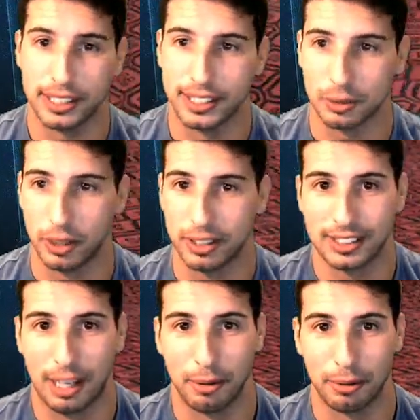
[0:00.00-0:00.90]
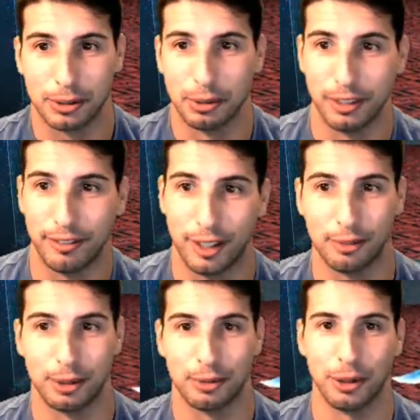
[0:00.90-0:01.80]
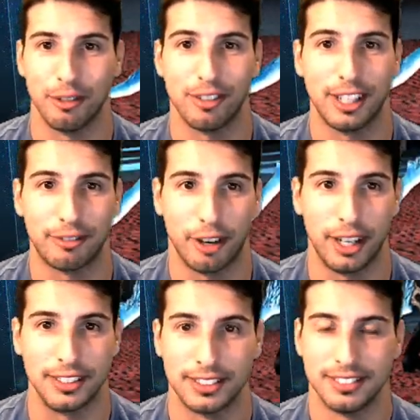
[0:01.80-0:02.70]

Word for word: this one because that one was really fun with War of Light friends.